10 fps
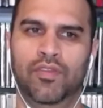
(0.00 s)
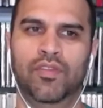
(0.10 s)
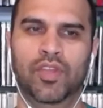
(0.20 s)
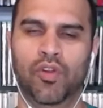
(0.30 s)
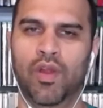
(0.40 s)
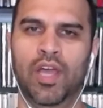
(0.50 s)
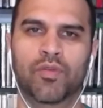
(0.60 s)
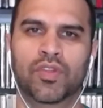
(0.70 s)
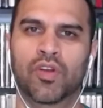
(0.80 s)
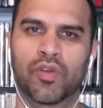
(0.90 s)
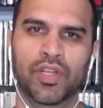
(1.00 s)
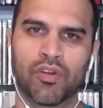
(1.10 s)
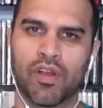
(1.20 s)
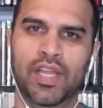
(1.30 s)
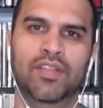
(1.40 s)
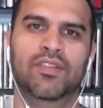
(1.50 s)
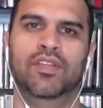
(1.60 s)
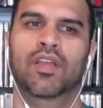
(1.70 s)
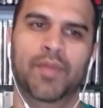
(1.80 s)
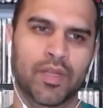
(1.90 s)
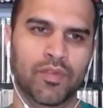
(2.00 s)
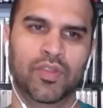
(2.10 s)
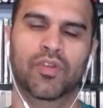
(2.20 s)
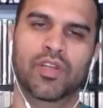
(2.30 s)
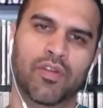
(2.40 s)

the crowd was going crazy. I mean, it was going crazy.